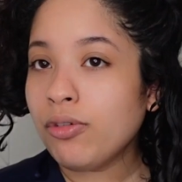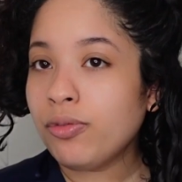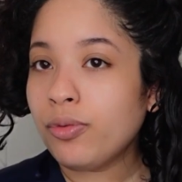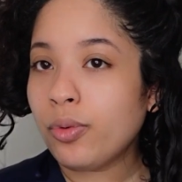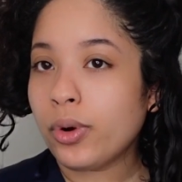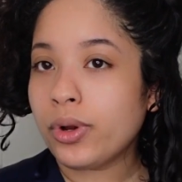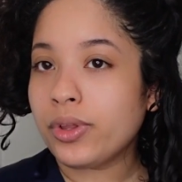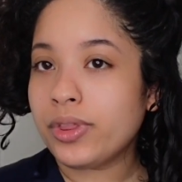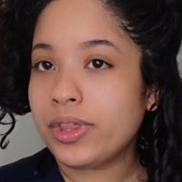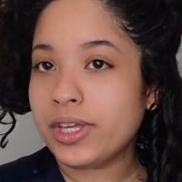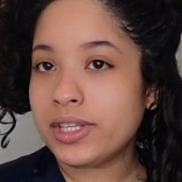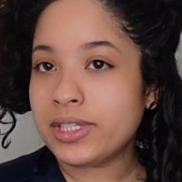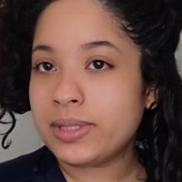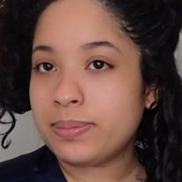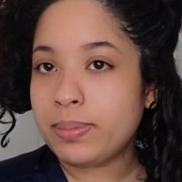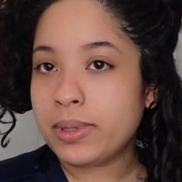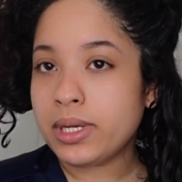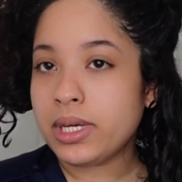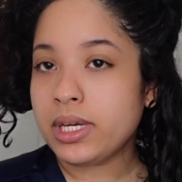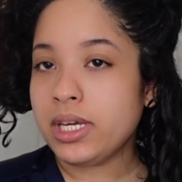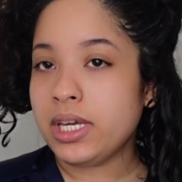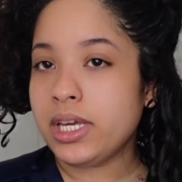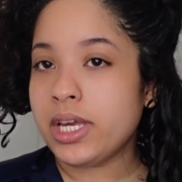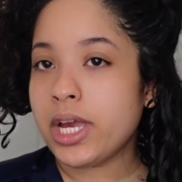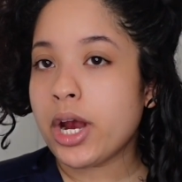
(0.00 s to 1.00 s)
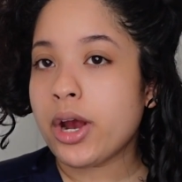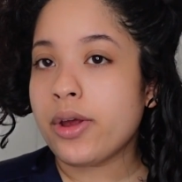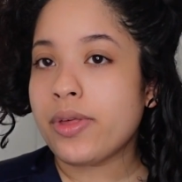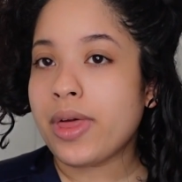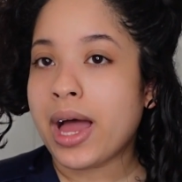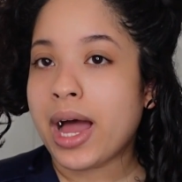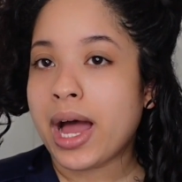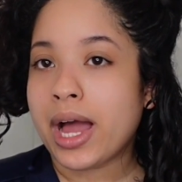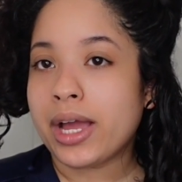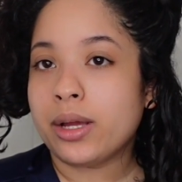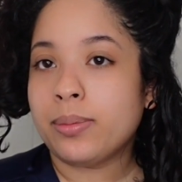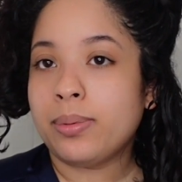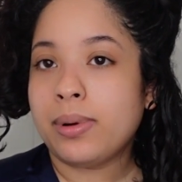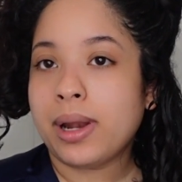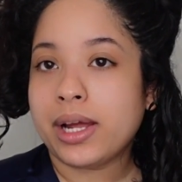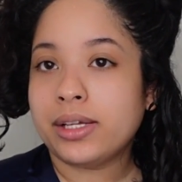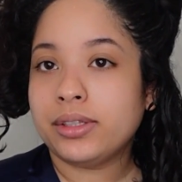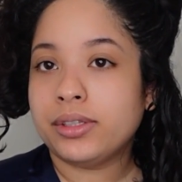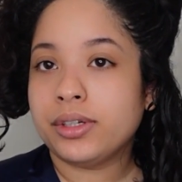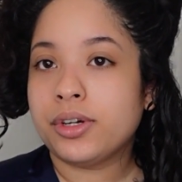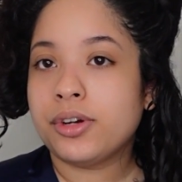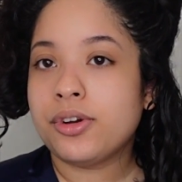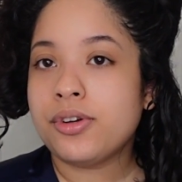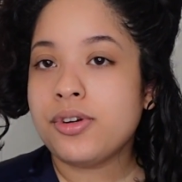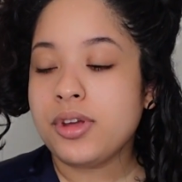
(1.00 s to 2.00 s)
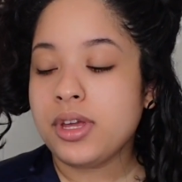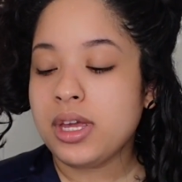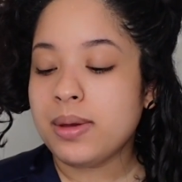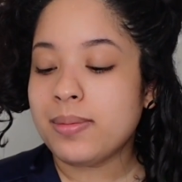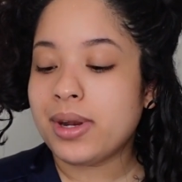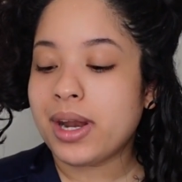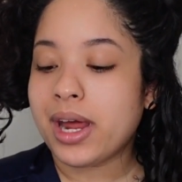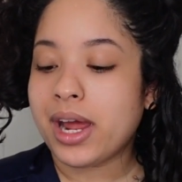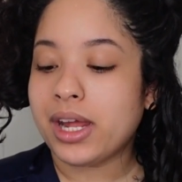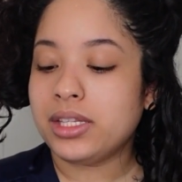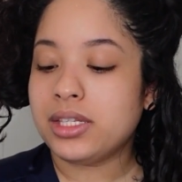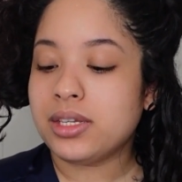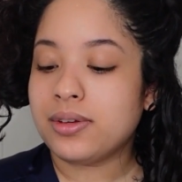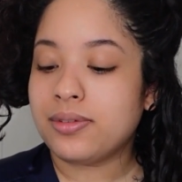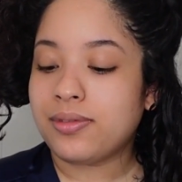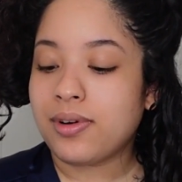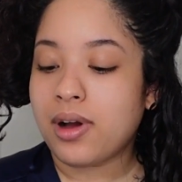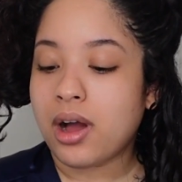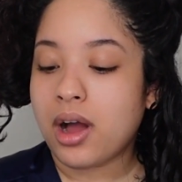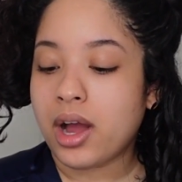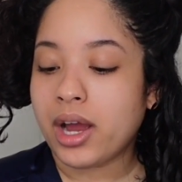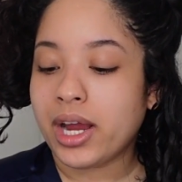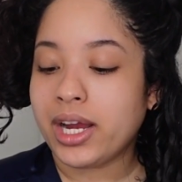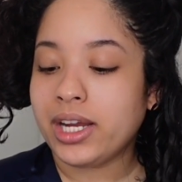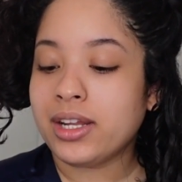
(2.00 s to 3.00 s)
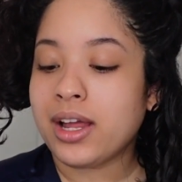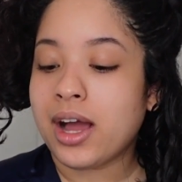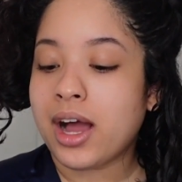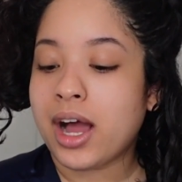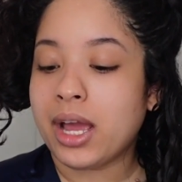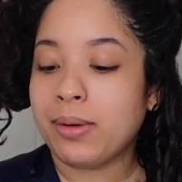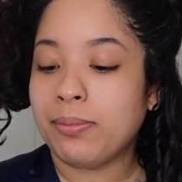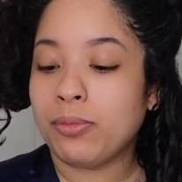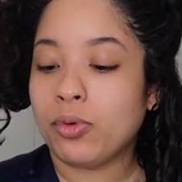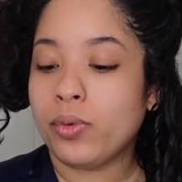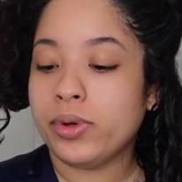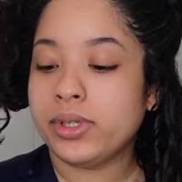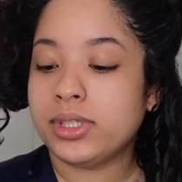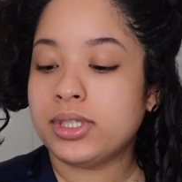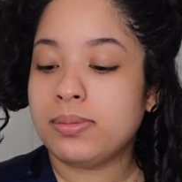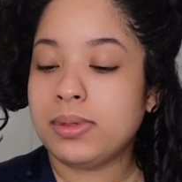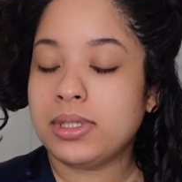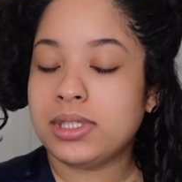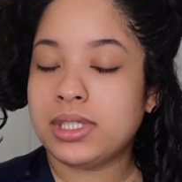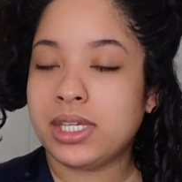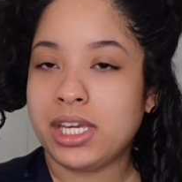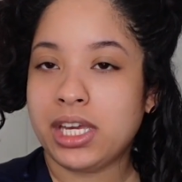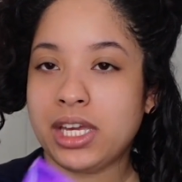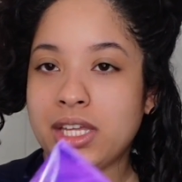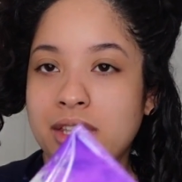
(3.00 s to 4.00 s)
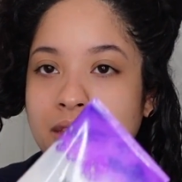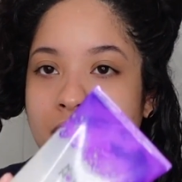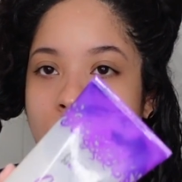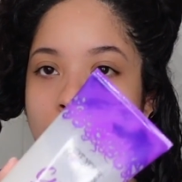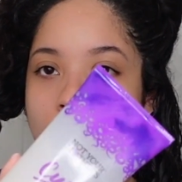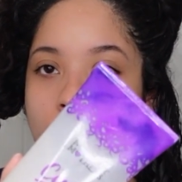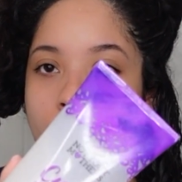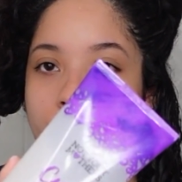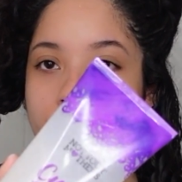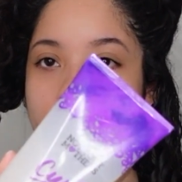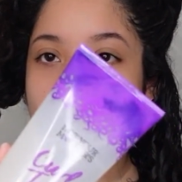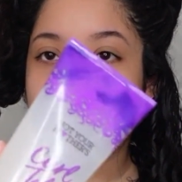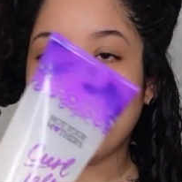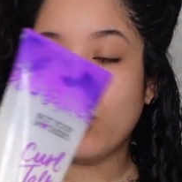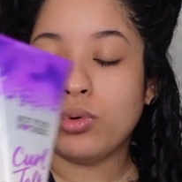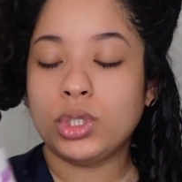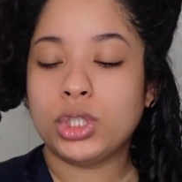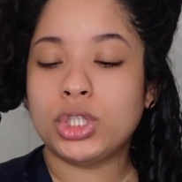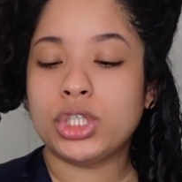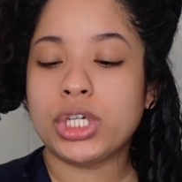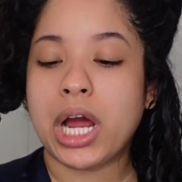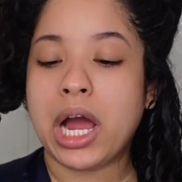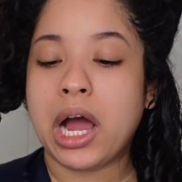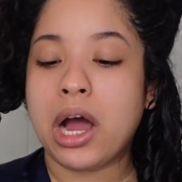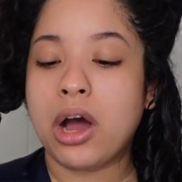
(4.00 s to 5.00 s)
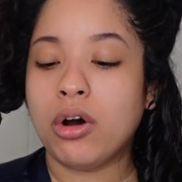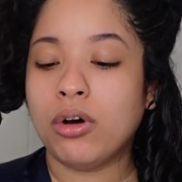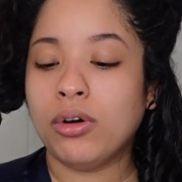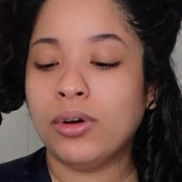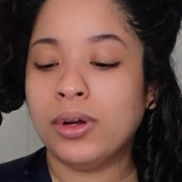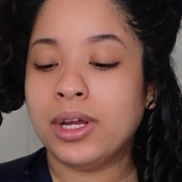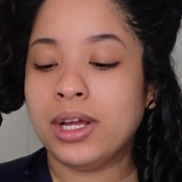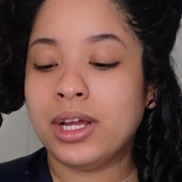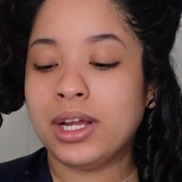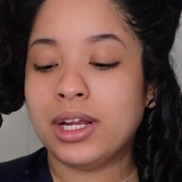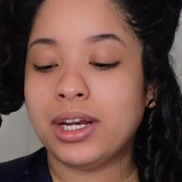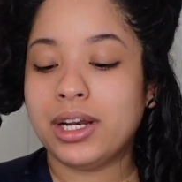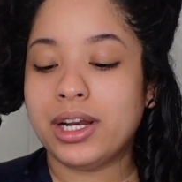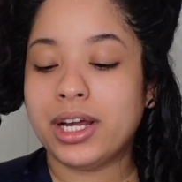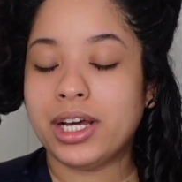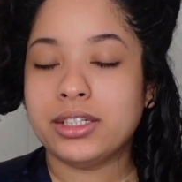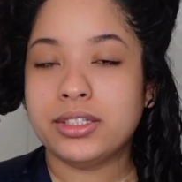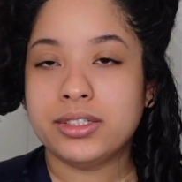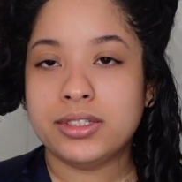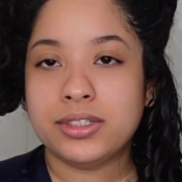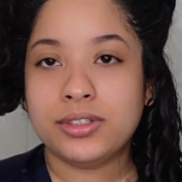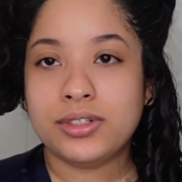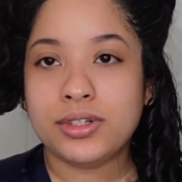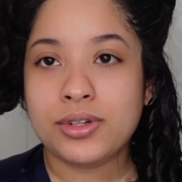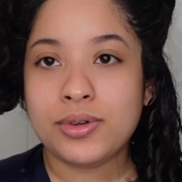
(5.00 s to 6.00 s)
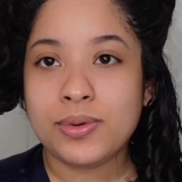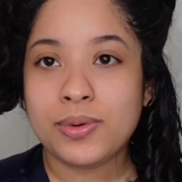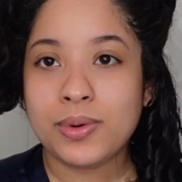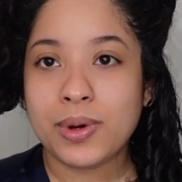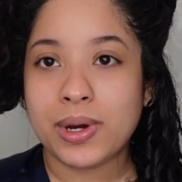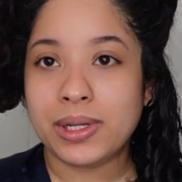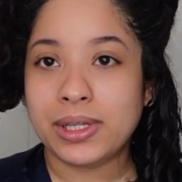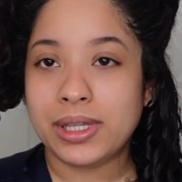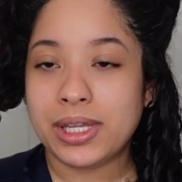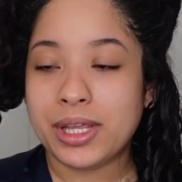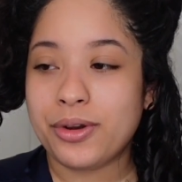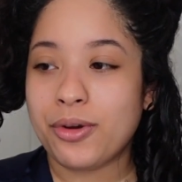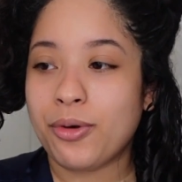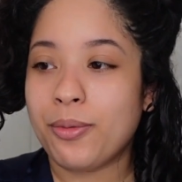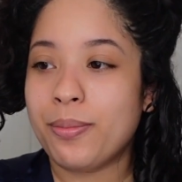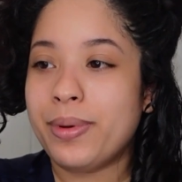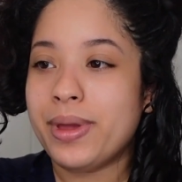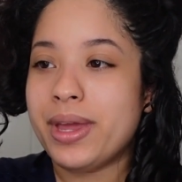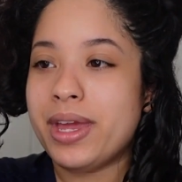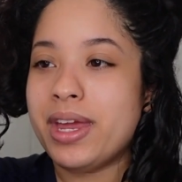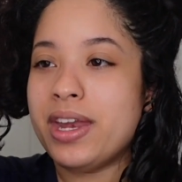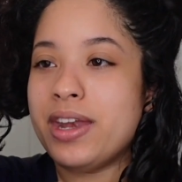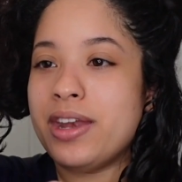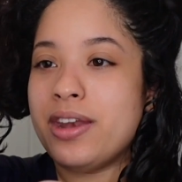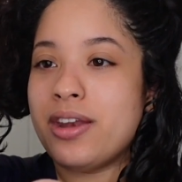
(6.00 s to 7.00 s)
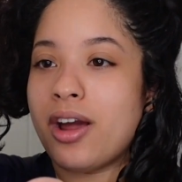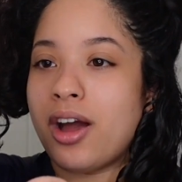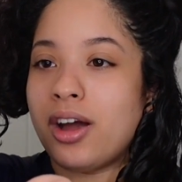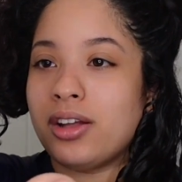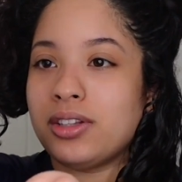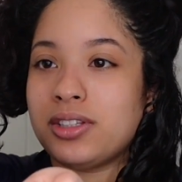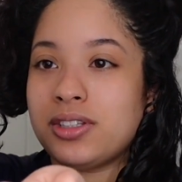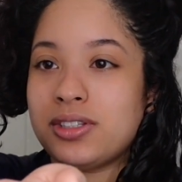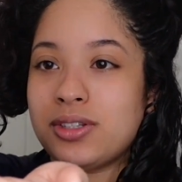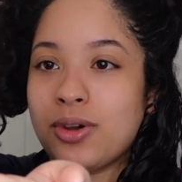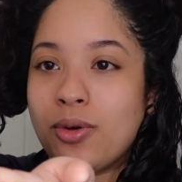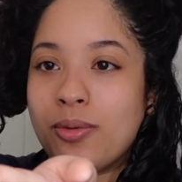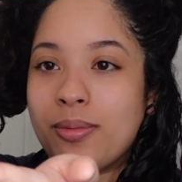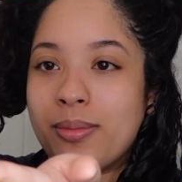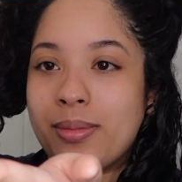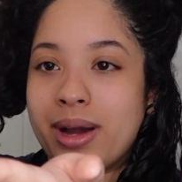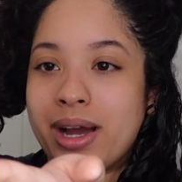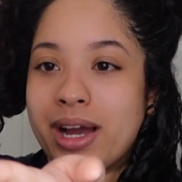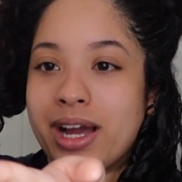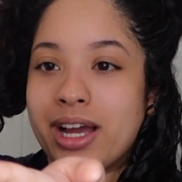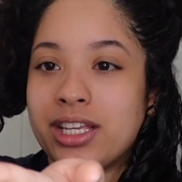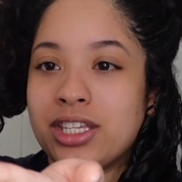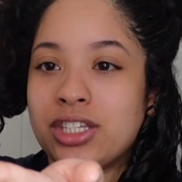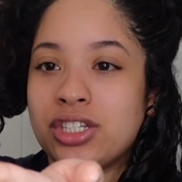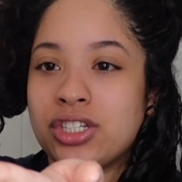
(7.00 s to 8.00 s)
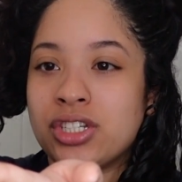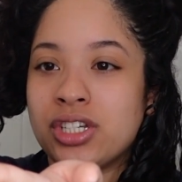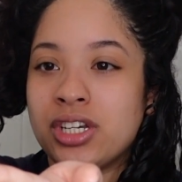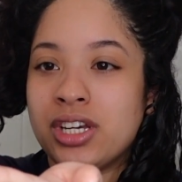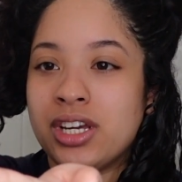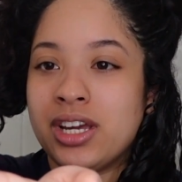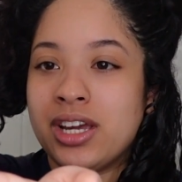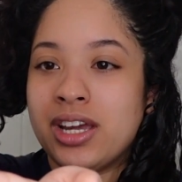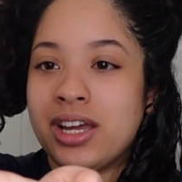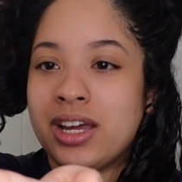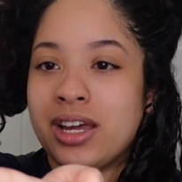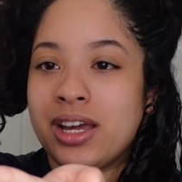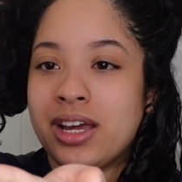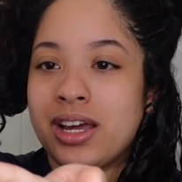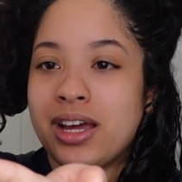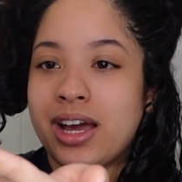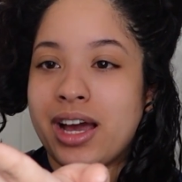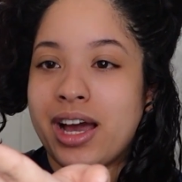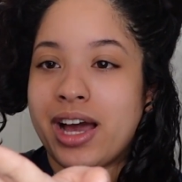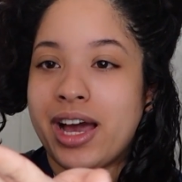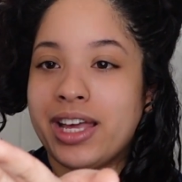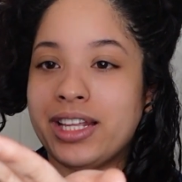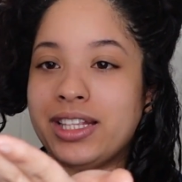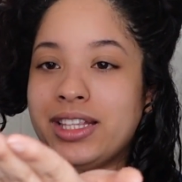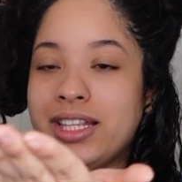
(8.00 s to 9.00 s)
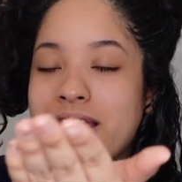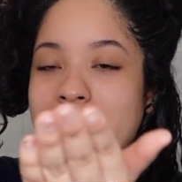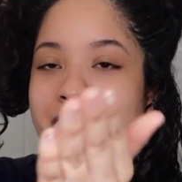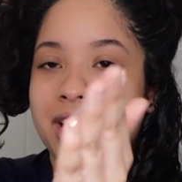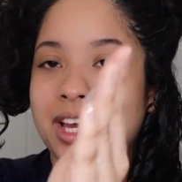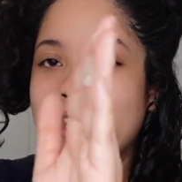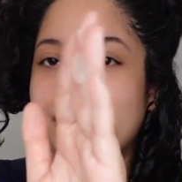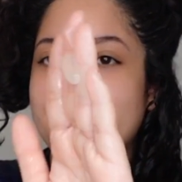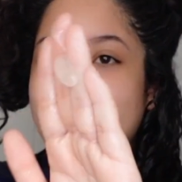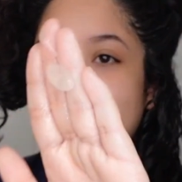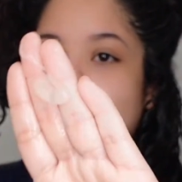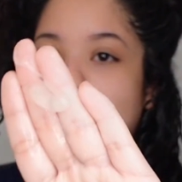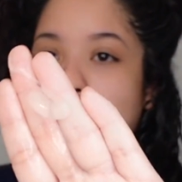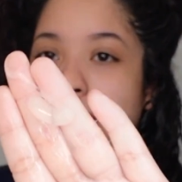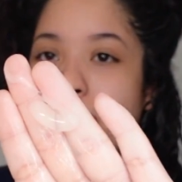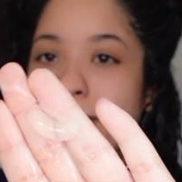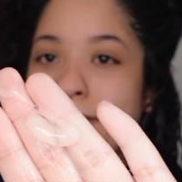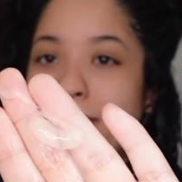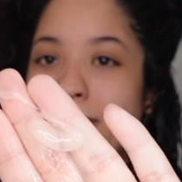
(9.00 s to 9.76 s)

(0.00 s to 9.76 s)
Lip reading: for this bit here that I applied the cream and I define, I'm going to be taking the Hard Hold Gel. Let's do a little bit, not so much. I think that